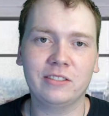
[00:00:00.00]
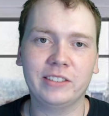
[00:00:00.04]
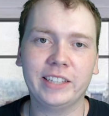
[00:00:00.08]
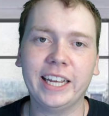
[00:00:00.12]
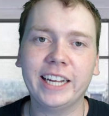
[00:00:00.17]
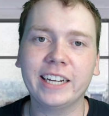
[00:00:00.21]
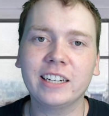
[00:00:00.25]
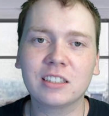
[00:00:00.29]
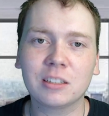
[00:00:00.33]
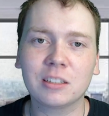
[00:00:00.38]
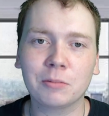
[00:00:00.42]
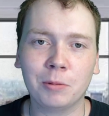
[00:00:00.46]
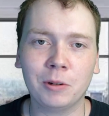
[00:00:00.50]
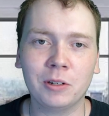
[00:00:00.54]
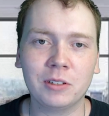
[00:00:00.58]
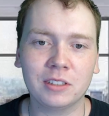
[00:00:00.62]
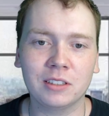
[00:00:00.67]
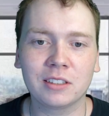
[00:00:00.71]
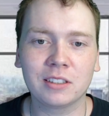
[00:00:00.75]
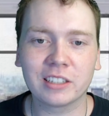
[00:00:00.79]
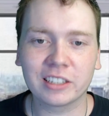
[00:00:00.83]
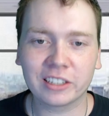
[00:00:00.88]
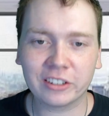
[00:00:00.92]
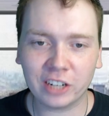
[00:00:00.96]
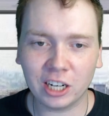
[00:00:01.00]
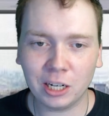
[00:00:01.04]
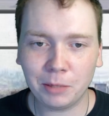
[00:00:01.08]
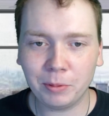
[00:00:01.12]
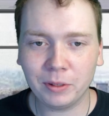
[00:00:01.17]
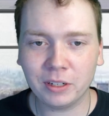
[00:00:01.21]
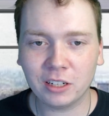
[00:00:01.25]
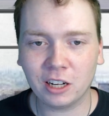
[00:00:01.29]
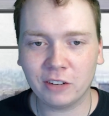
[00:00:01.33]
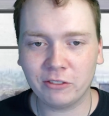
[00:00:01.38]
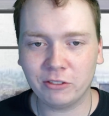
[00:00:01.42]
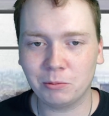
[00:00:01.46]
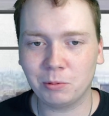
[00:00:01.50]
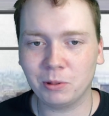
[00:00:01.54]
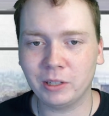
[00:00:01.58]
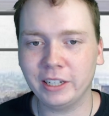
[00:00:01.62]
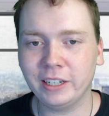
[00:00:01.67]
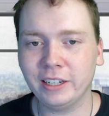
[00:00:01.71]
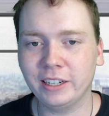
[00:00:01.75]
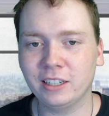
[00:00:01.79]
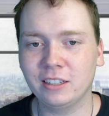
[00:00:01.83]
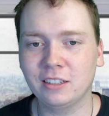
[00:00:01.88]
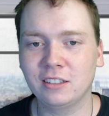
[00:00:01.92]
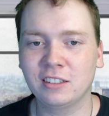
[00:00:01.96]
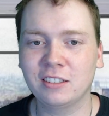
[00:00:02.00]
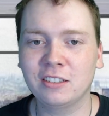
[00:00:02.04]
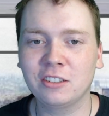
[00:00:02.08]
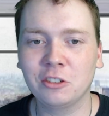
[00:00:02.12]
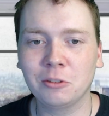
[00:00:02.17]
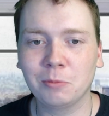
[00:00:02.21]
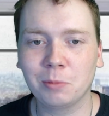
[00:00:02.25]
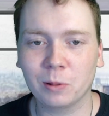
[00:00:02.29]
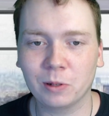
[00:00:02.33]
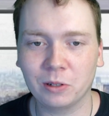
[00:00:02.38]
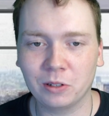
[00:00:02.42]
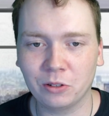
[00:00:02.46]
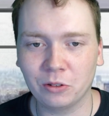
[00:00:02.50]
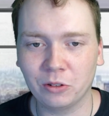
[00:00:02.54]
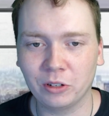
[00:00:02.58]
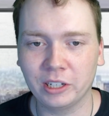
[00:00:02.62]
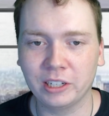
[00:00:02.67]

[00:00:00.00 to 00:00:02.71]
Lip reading: And it's a person scraping off a plate and it's super annoying.